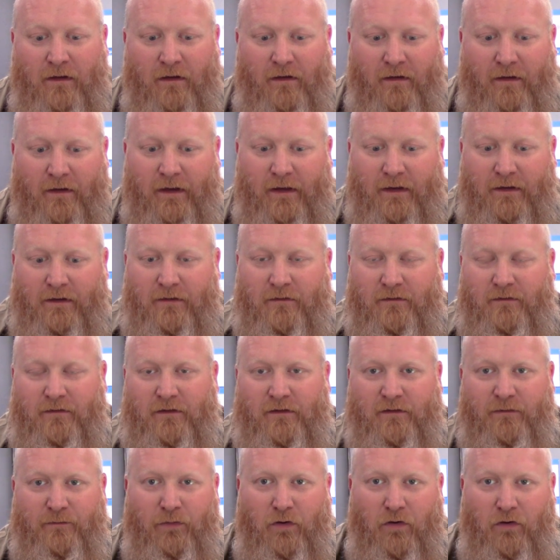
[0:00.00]
All you gotta do is
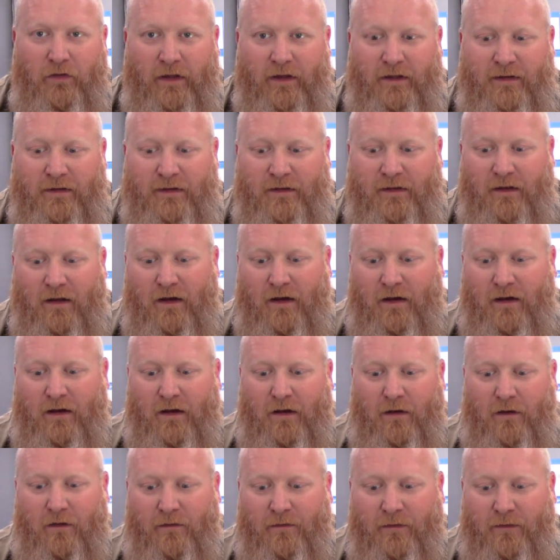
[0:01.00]
just pull that stock
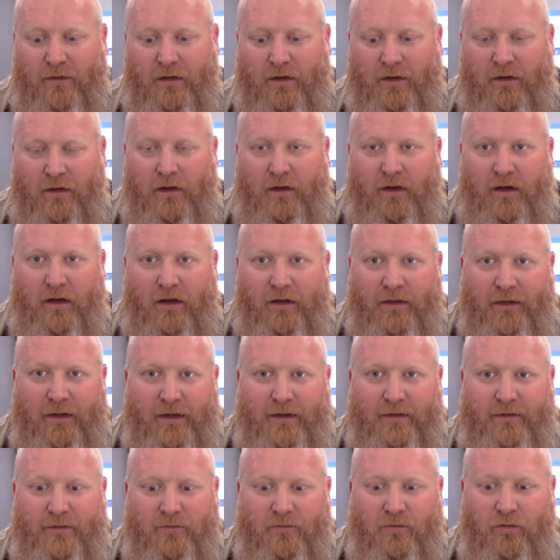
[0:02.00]
off and
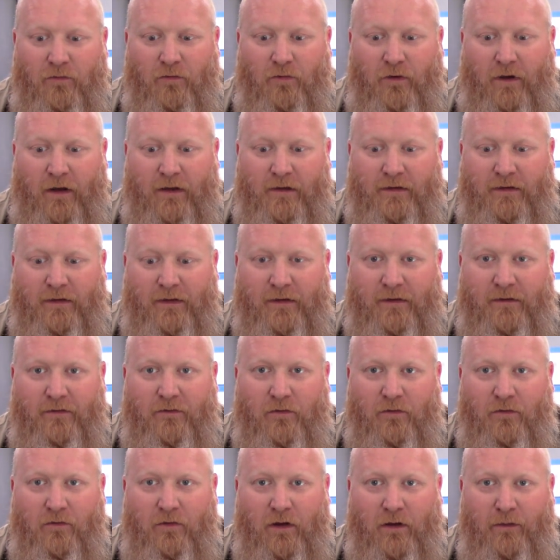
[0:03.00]
that screw will actually
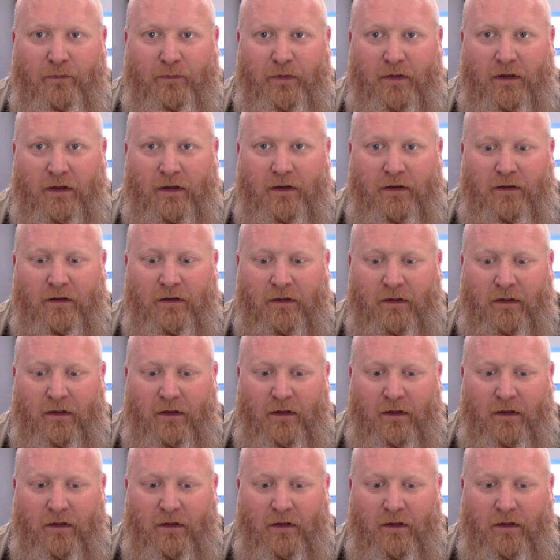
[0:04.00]
screw up in